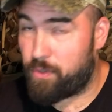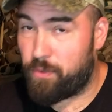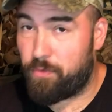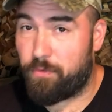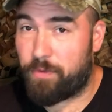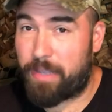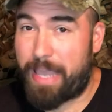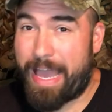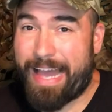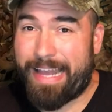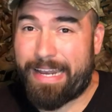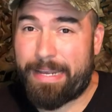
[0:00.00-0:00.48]

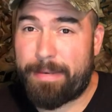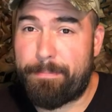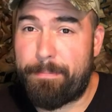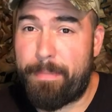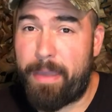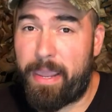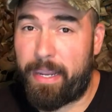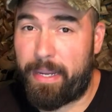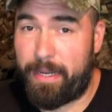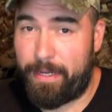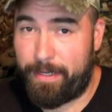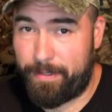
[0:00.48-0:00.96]
you've gotten
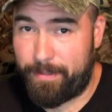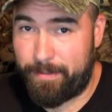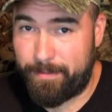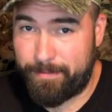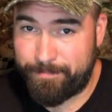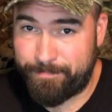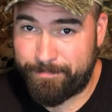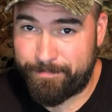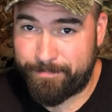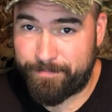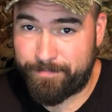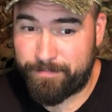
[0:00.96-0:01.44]
made.
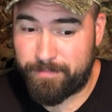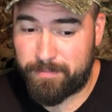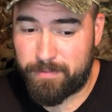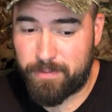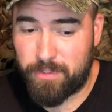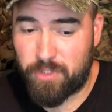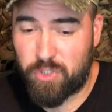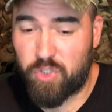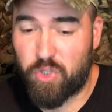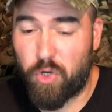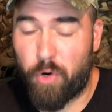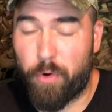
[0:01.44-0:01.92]

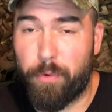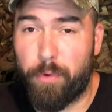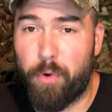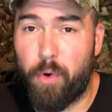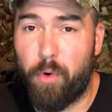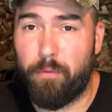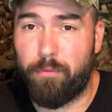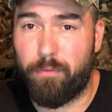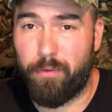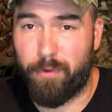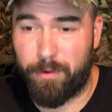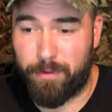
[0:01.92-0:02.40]
Start
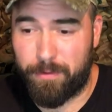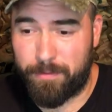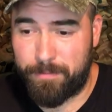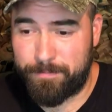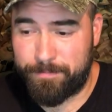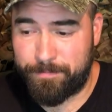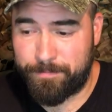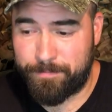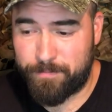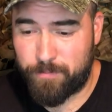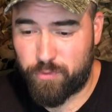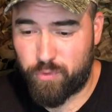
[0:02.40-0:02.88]
over.
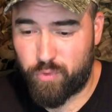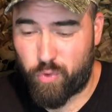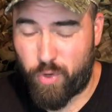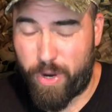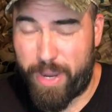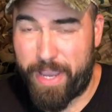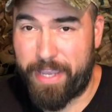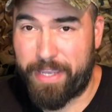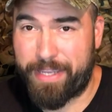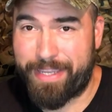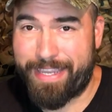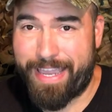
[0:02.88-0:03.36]

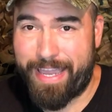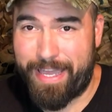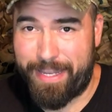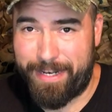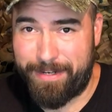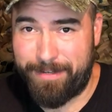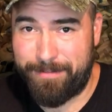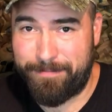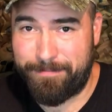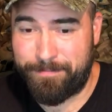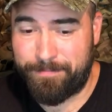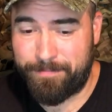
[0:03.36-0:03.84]
Try
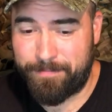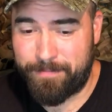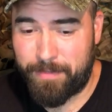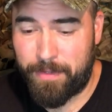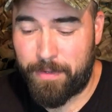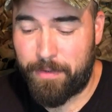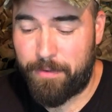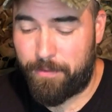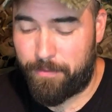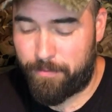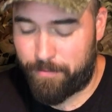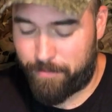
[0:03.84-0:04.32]
again,
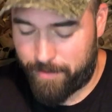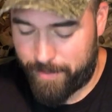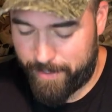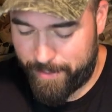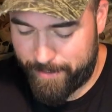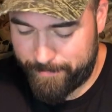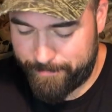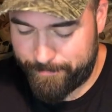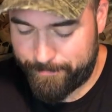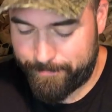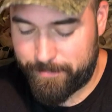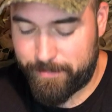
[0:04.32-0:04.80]

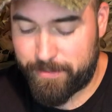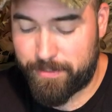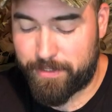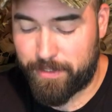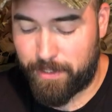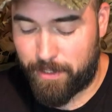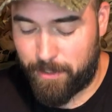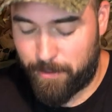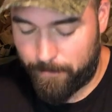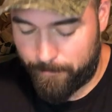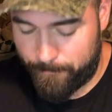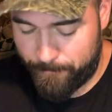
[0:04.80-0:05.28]
right?
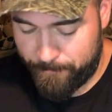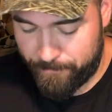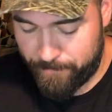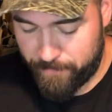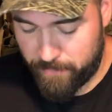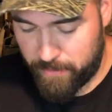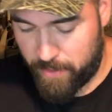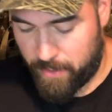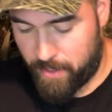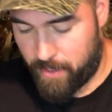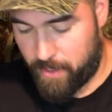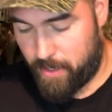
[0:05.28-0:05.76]
So
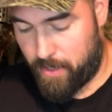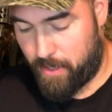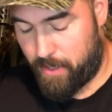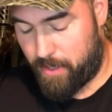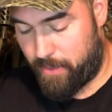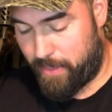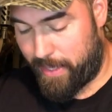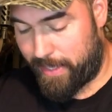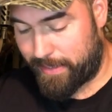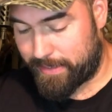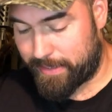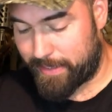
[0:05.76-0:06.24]

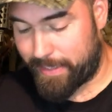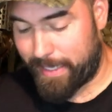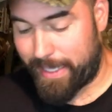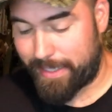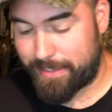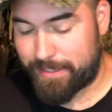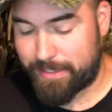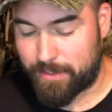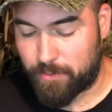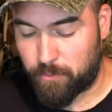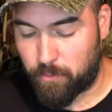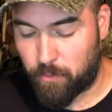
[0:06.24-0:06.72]
that's
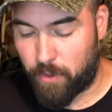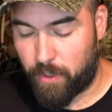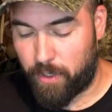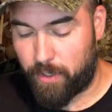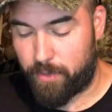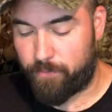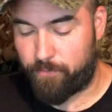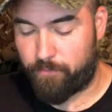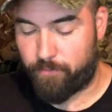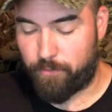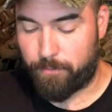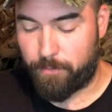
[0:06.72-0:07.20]
lesson
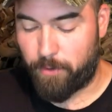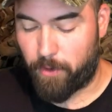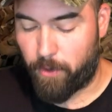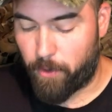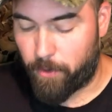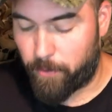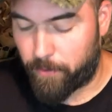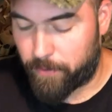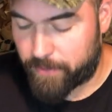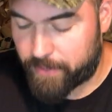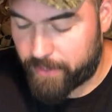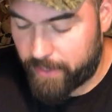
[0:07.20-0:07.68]
one from a
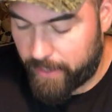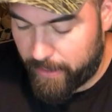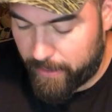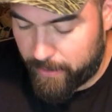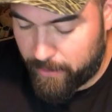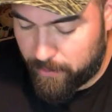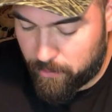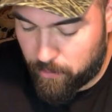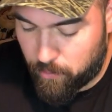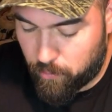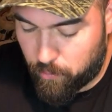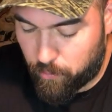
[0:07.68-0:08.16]

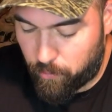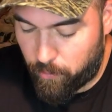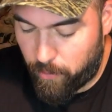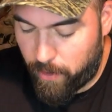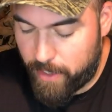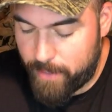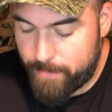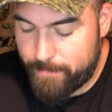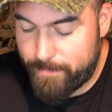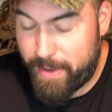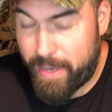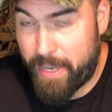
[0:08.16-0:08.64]
hurricane.
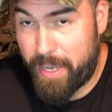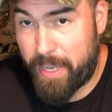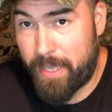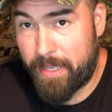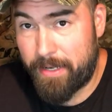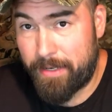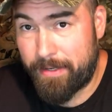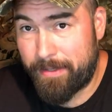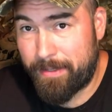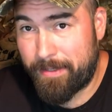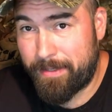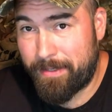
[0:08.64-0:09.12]
Gray
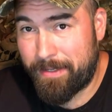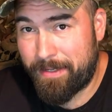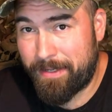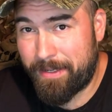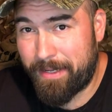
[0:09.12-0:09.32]
Man.